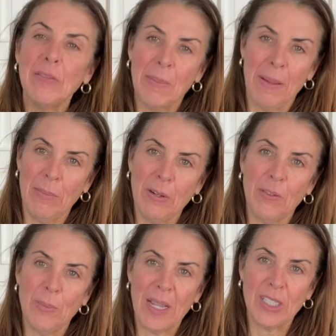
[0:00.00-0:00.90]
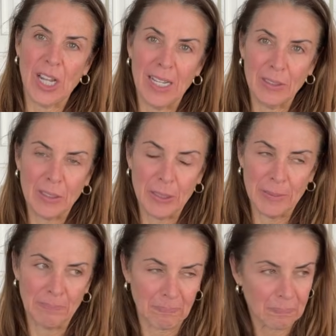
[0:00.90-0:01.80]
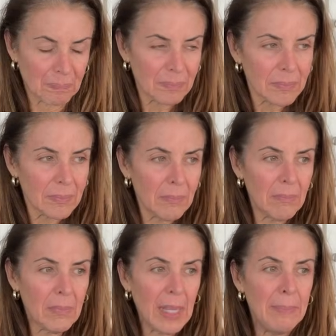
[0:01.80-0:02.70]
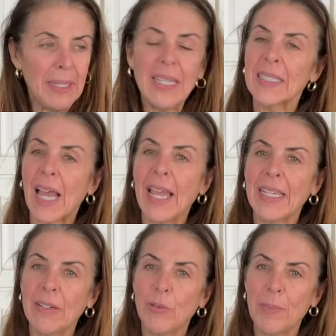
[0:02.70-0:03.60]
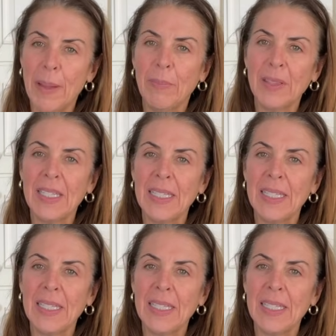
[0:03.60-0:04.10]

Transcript: remember from my childhood because I can remember